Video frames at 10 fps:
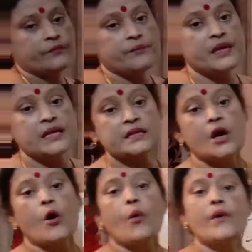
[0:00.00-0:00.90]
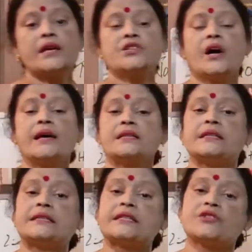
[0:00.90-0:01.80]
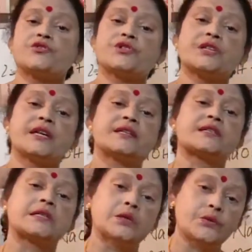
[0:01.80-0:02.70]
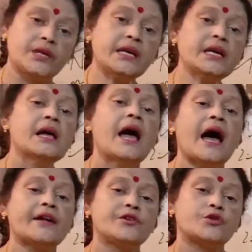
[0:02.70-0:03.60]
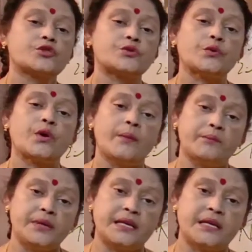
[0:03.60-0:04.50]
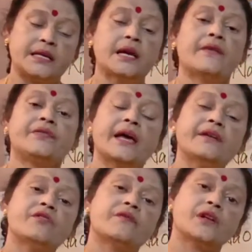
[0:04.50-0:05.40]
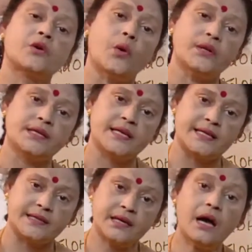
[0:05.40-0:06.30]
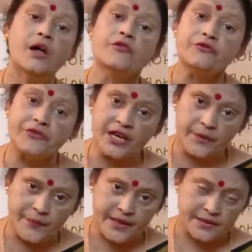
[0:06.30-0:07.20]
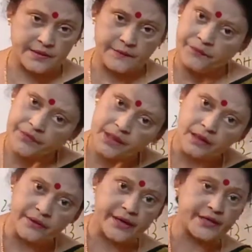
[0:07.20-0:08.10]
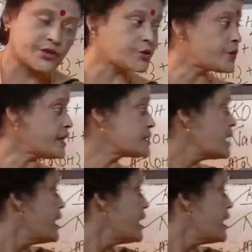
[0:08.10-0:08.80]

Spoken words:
Means OH ions, it dissociates slowly and not so completely. Then we will call it as the weak base. Right, student?